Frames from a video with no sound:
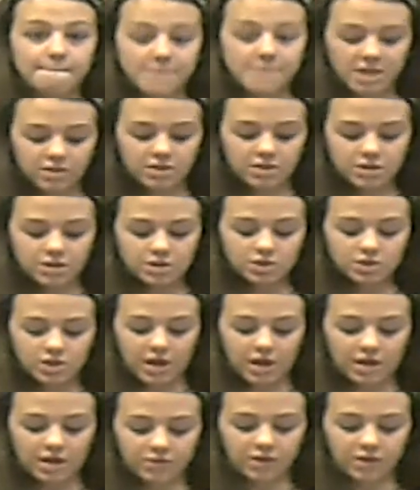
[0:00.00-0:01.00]
million
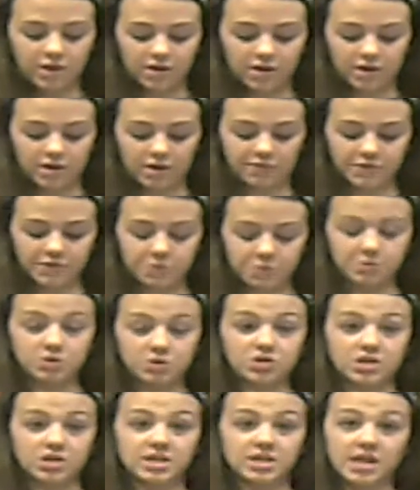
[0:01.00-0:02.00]
child caregivers
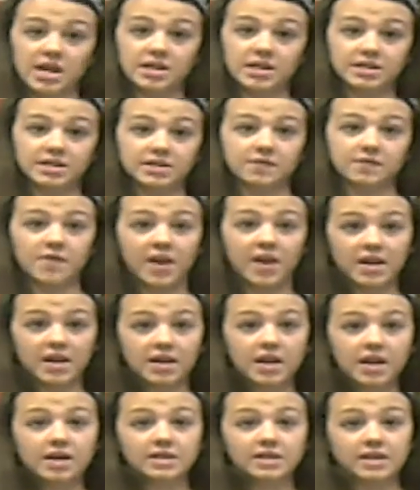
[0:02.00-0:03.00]
between the ages of
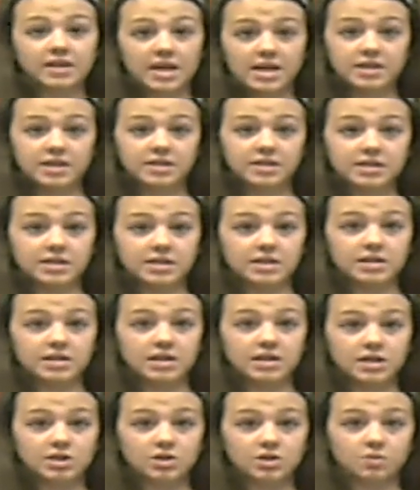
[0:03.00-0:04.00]
8 to
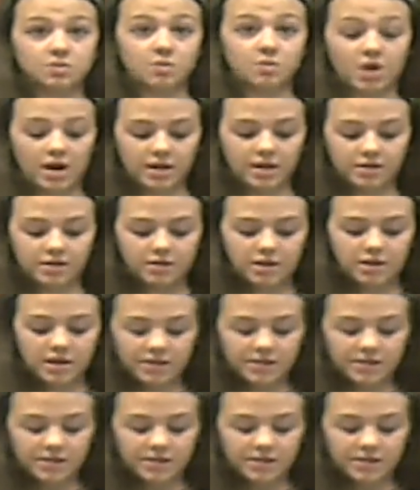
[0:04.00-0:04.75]
18 nationwide.